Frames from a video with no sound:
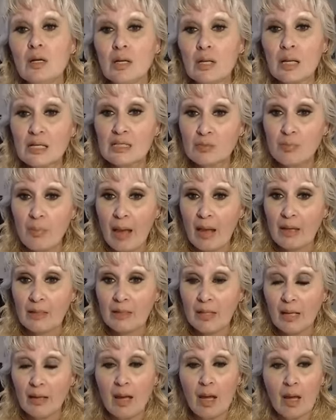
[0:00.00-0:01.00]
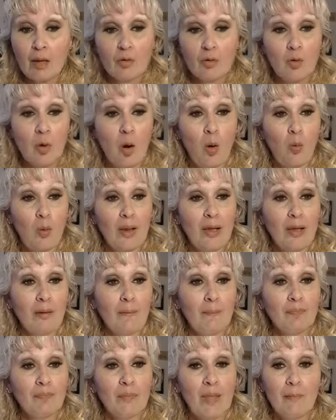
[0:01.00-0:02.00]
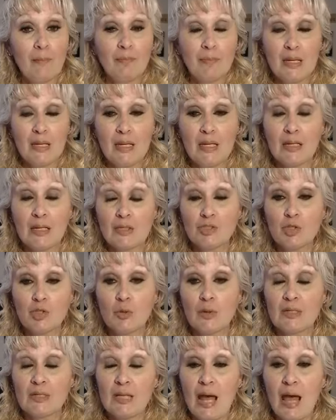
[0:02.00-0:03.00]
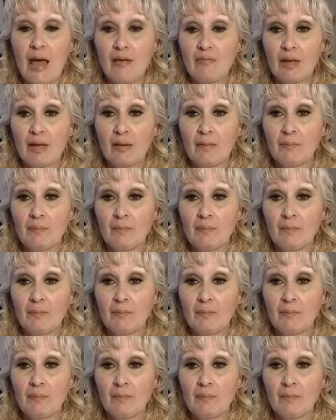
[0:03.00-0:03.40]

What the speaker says: expanding and growing and being and doing and having.